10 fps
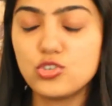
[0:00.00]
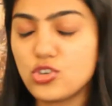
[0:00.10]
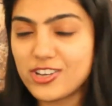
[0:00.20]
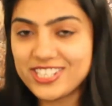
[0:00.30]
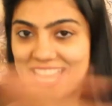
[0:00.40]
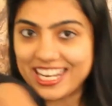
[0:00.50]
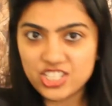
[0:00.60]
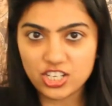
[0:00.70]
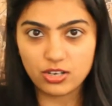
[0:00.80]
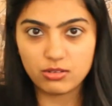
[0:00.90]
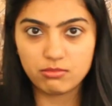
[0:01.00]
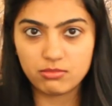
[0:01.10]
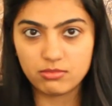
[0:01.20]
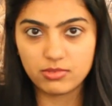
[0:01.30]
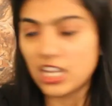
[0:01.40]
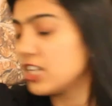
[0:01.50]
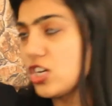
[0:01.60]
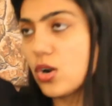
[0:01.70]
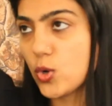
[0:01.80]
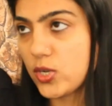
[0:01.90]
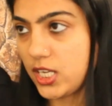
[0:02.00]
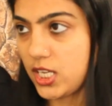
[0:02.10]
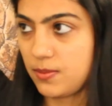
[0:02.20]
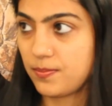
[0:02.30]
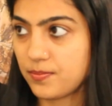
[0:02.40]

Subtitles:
Do not enter. Enter only.